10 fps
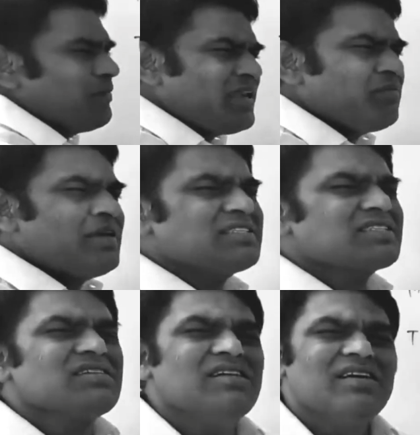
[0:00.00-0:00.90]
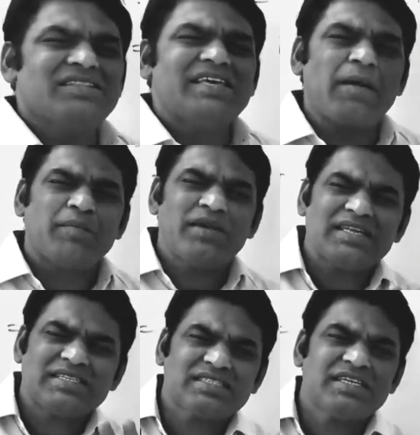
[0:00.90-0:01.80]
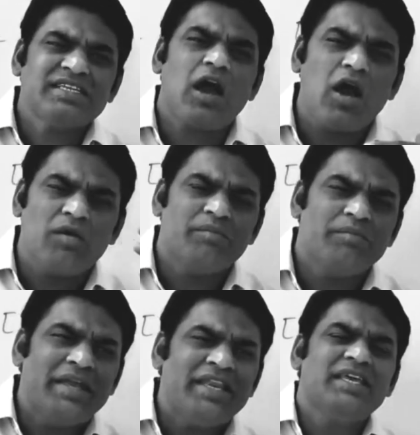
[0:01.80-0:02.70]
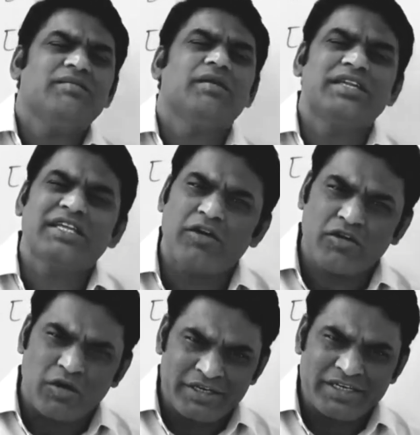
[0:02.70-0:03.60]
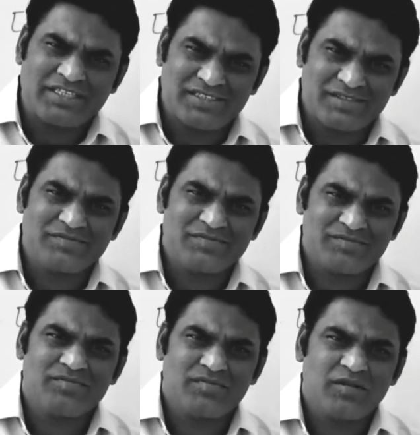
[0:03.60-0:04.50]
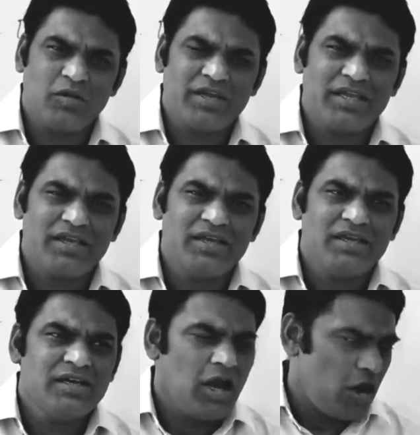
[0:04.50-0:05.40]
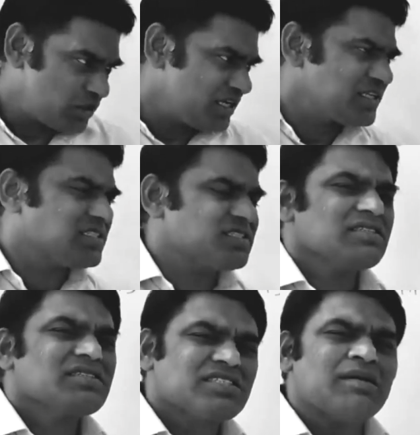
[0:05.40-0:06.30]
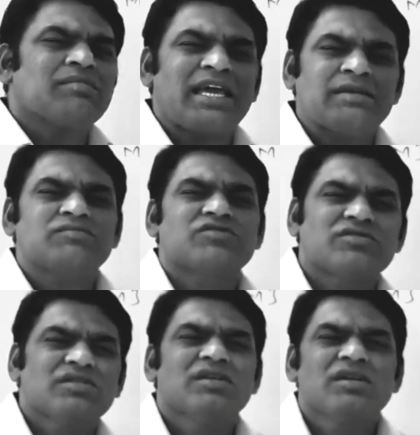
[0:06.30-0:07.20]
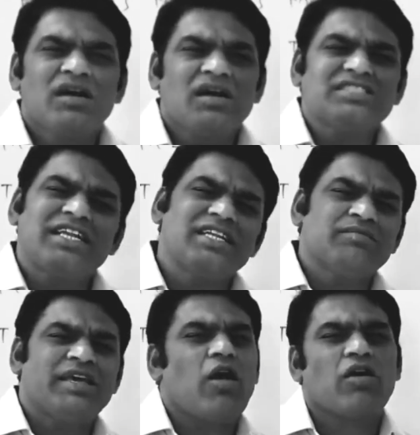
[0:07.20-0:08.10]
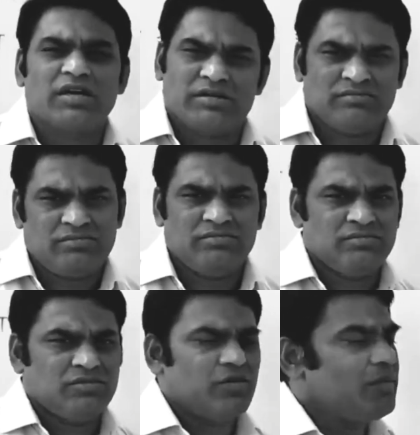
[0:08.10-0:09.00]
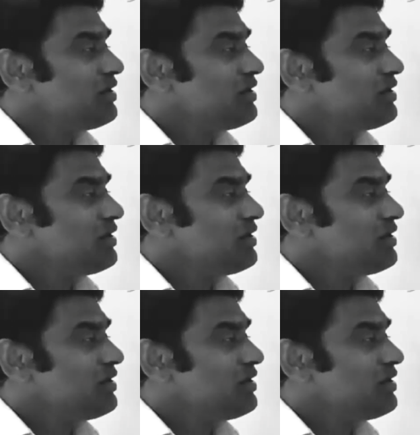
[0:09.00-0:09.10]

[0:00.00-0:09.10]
main means they appears in many derived quantities. Okay, others sometimes seldom they occur. Okay,